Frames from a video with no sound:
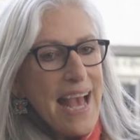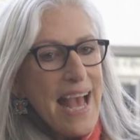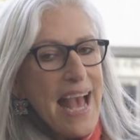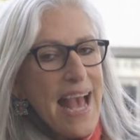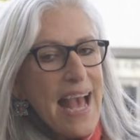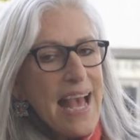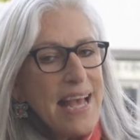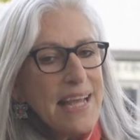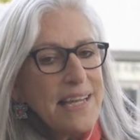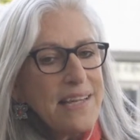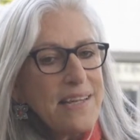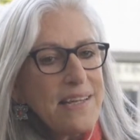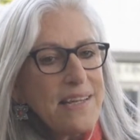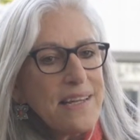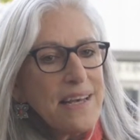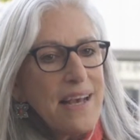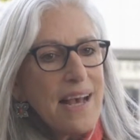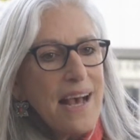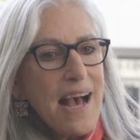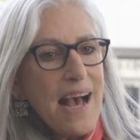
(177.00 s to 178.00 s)
And
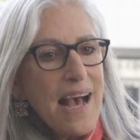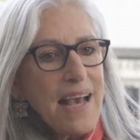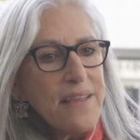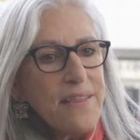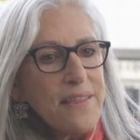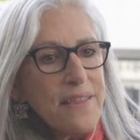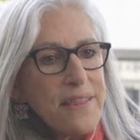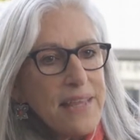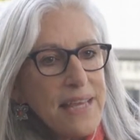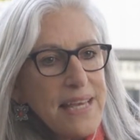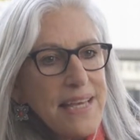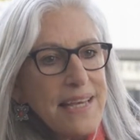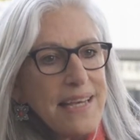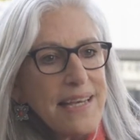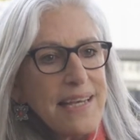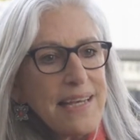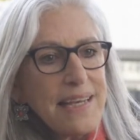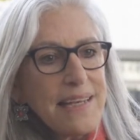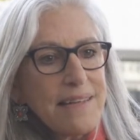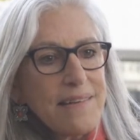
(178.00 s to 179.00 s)
I
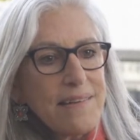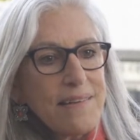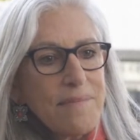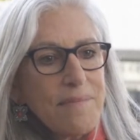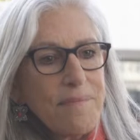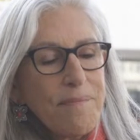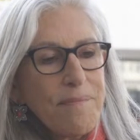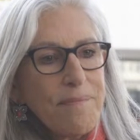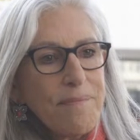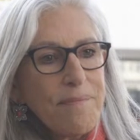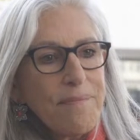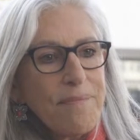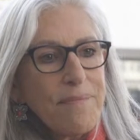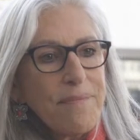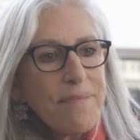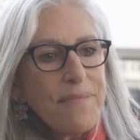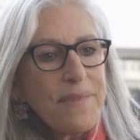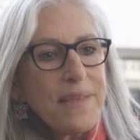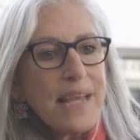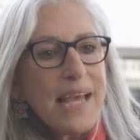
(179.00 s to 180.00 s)
think
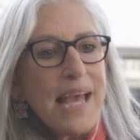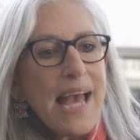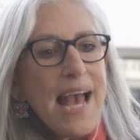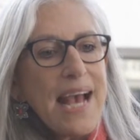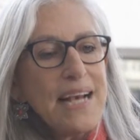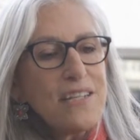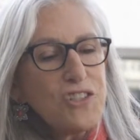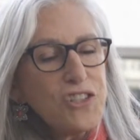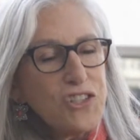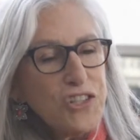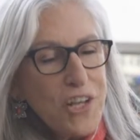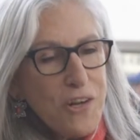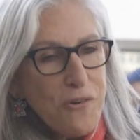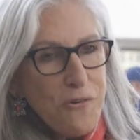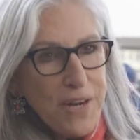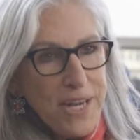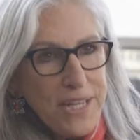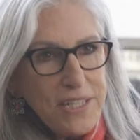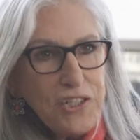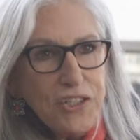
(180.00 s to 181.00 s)
as
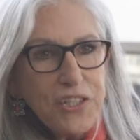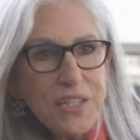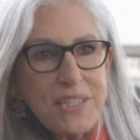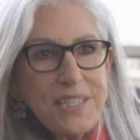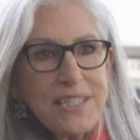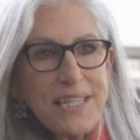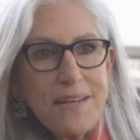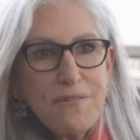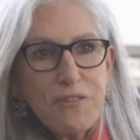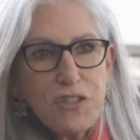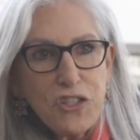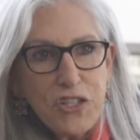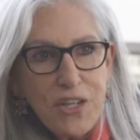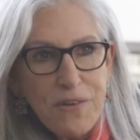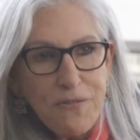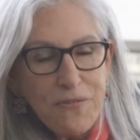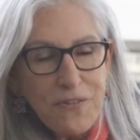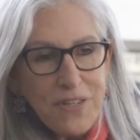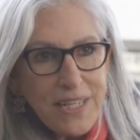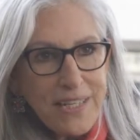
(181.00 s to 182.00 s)
generations have
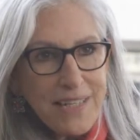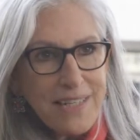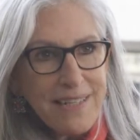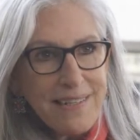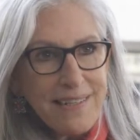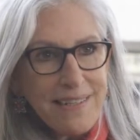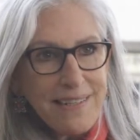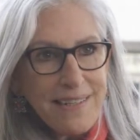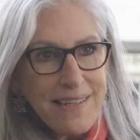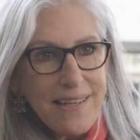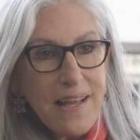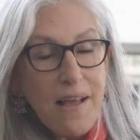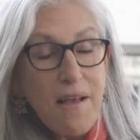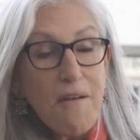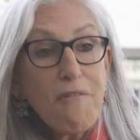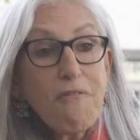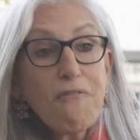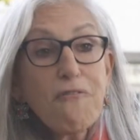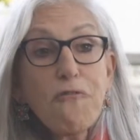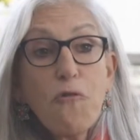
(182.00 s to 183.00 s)
shifted
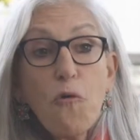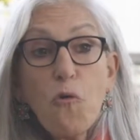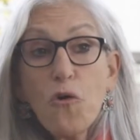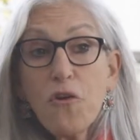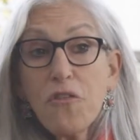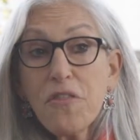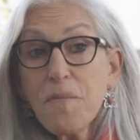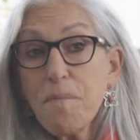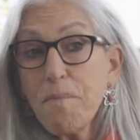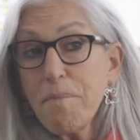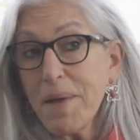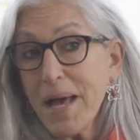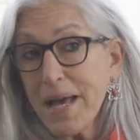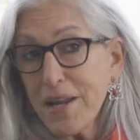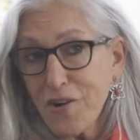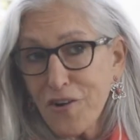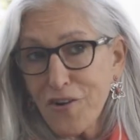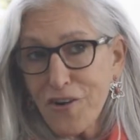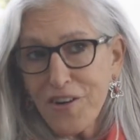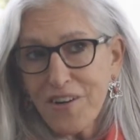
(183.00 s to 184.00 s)
for the
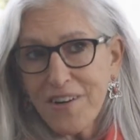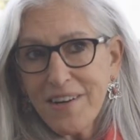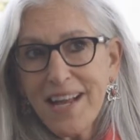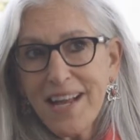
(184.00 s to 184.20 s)
better